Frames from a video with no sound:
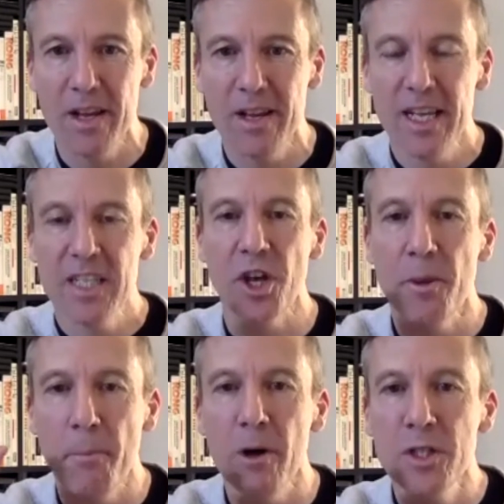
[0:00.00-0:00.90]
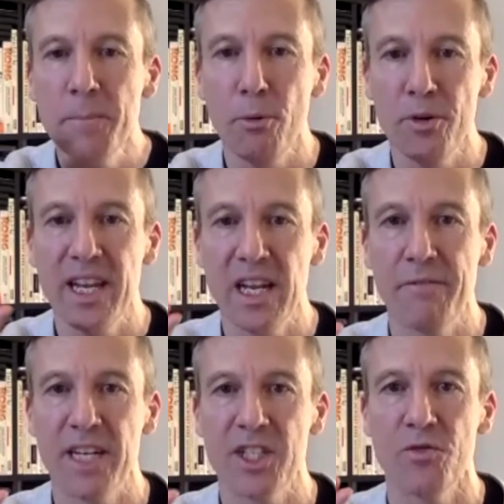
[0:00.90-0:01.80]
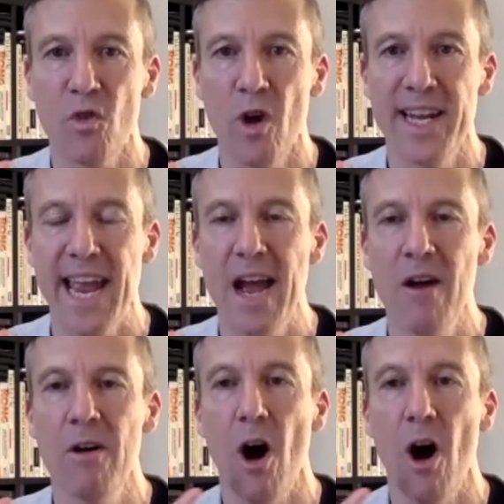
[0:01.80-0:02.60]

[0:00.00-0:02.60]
Yeah. So, the most important innovation right now,